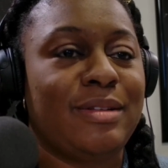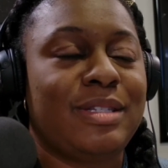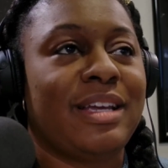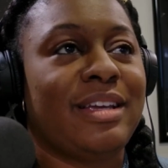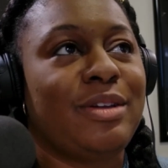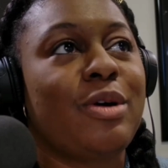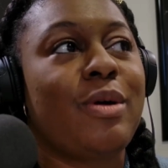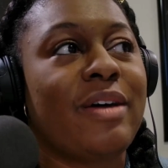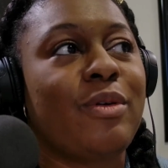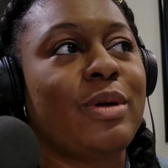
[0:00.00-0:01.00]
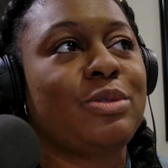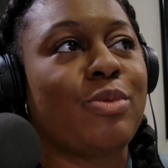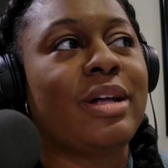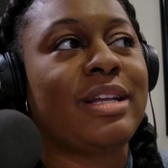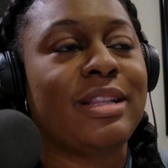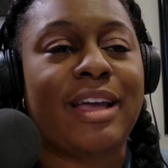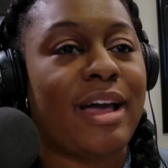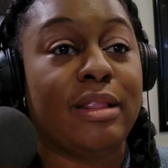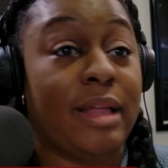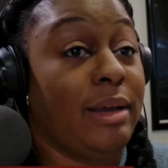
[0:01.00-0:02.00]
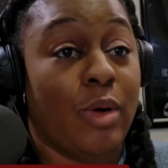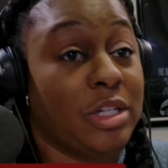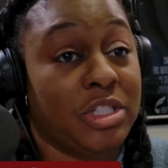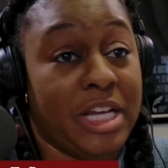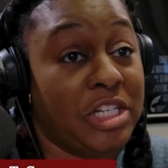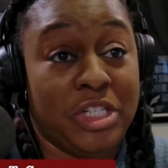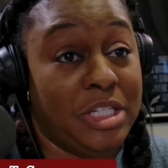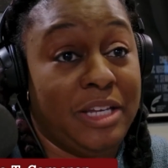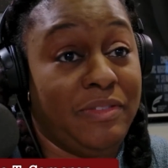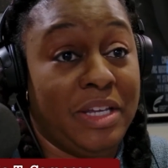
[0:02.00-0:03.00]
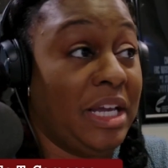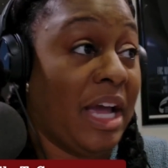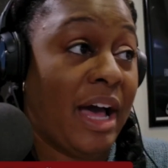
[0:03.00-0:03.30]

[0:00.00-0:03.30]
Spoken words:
I was like, I've always wanted, I like watching HGTV.